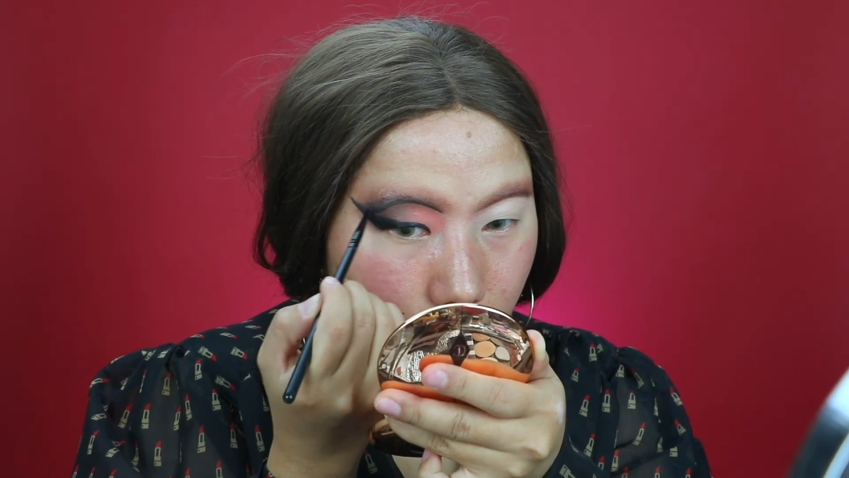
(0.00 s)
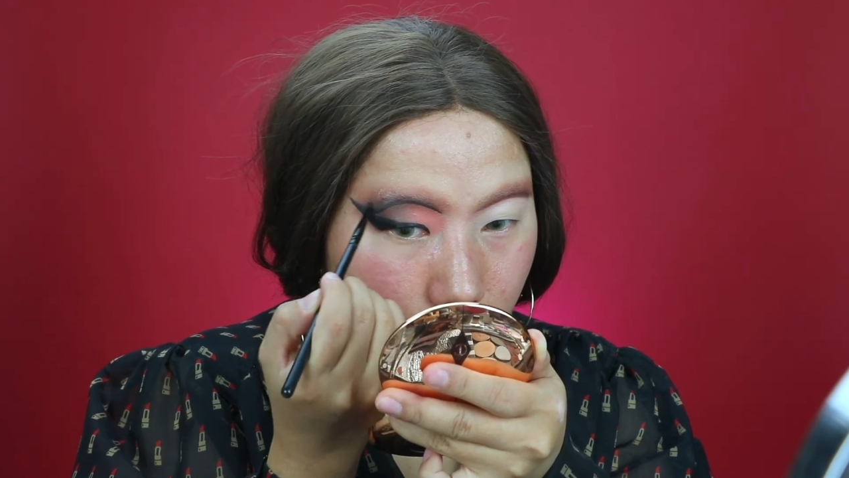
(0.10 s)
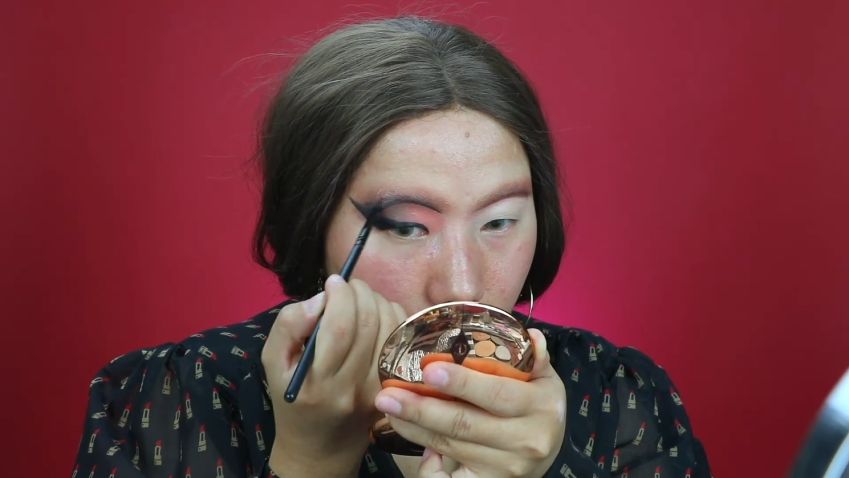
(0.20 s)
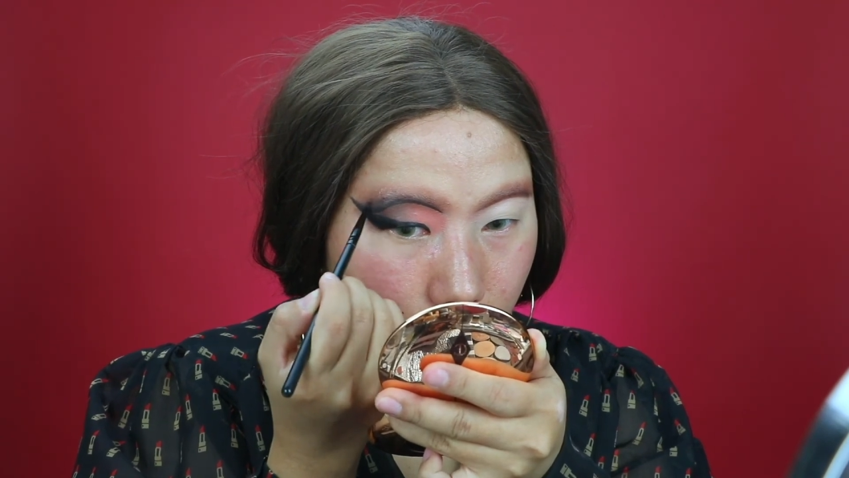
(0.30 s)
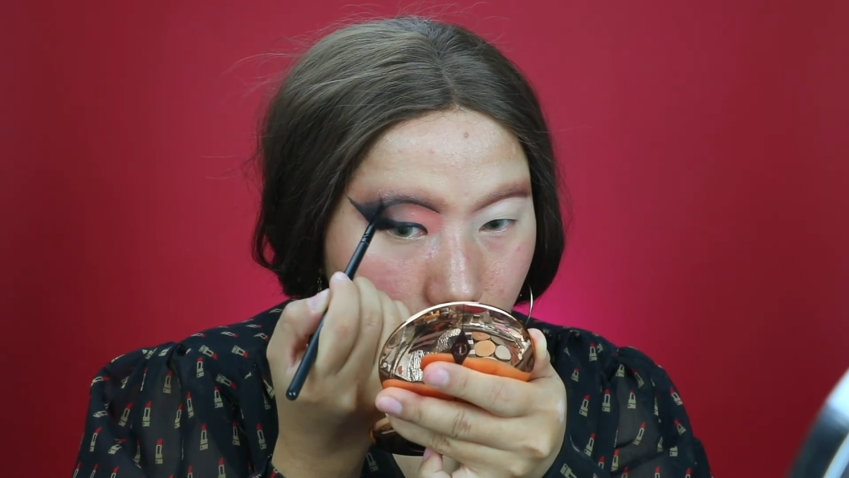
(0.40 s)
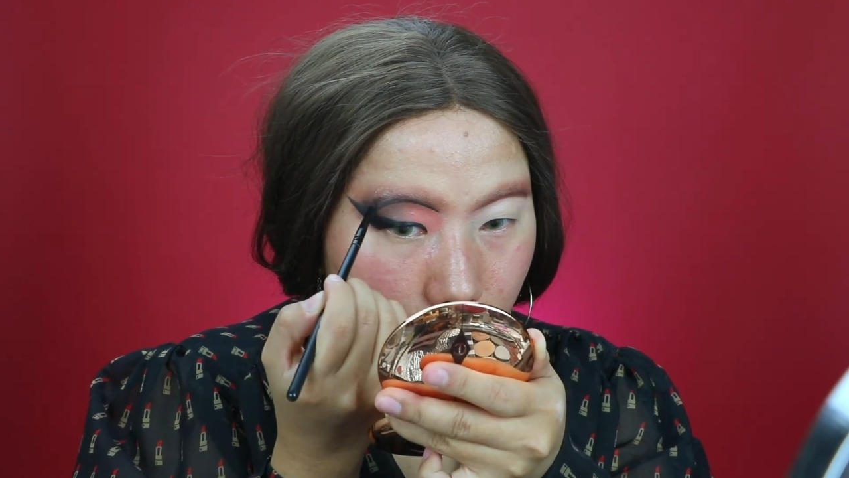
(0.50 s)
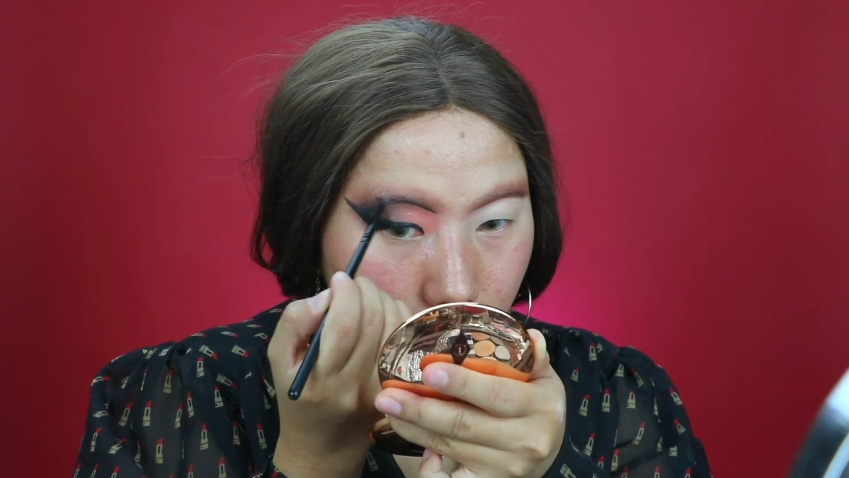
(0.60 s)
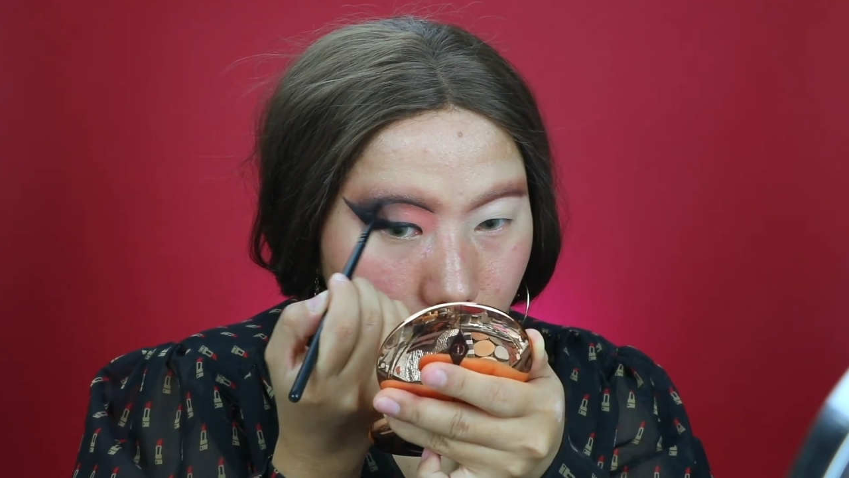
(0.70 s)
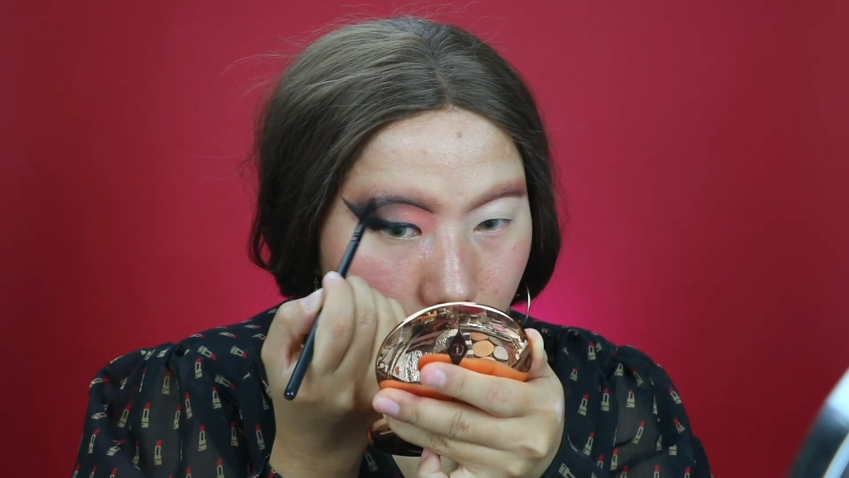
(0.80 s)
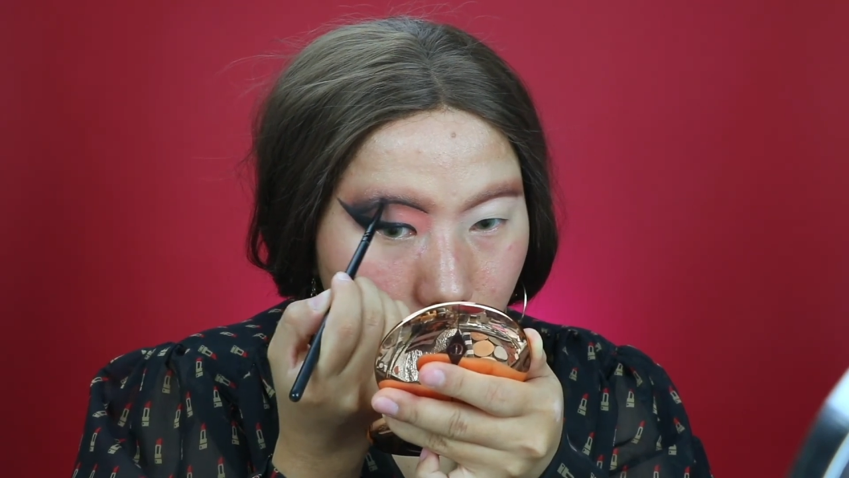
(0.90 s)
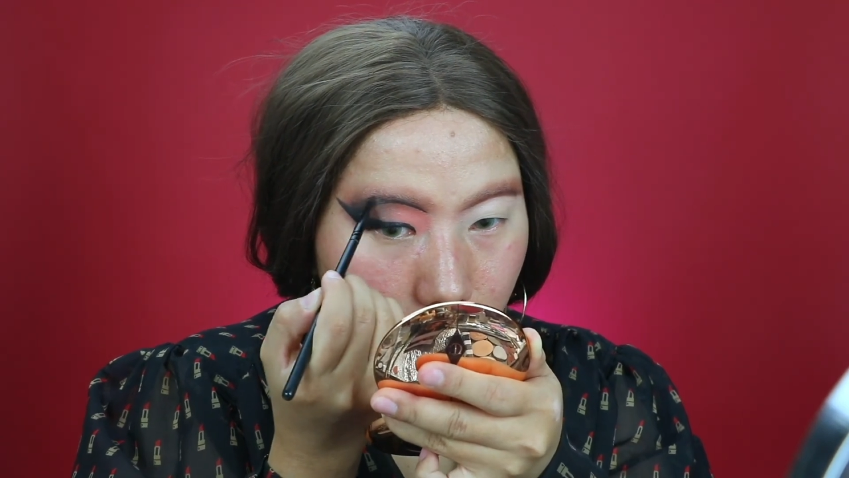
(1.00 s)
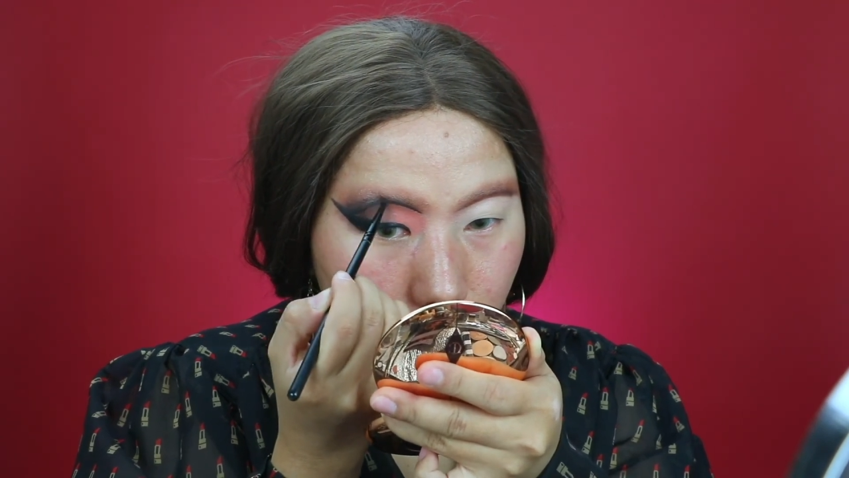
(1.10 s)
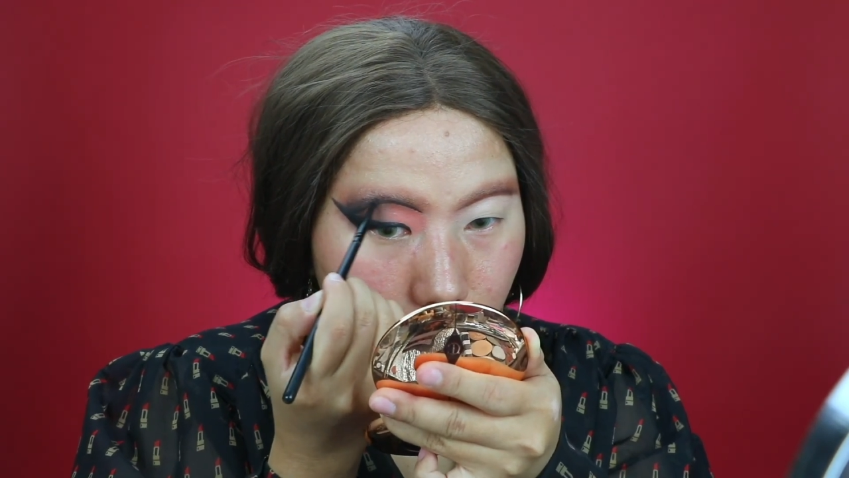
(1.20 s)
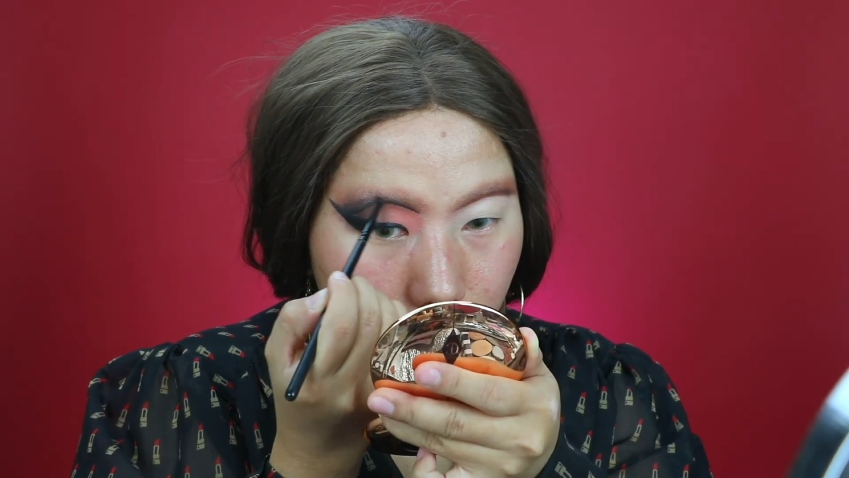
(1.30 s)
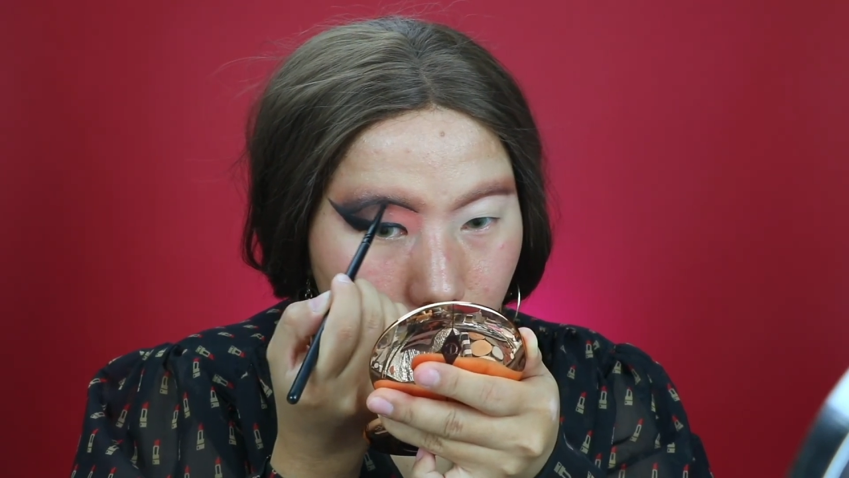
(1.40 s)

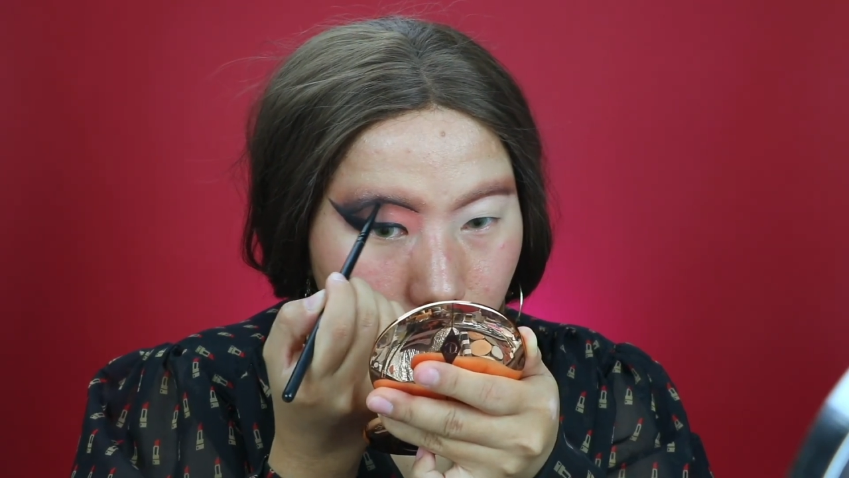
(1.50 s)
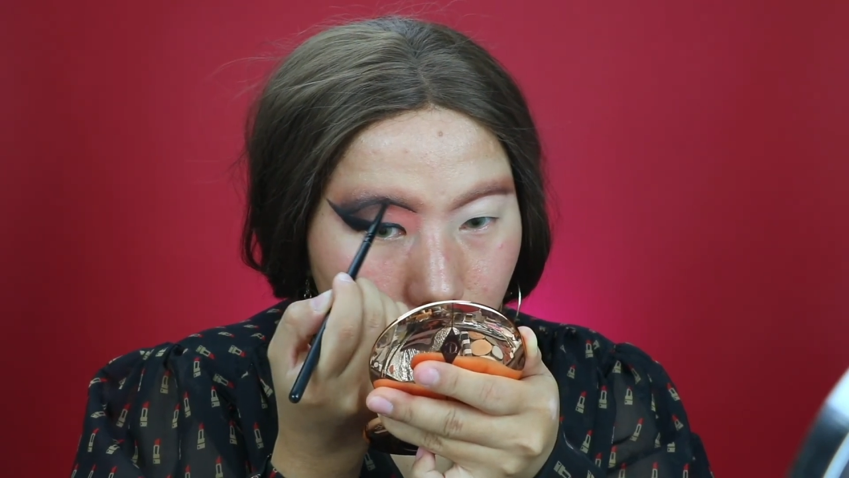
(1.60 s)
cream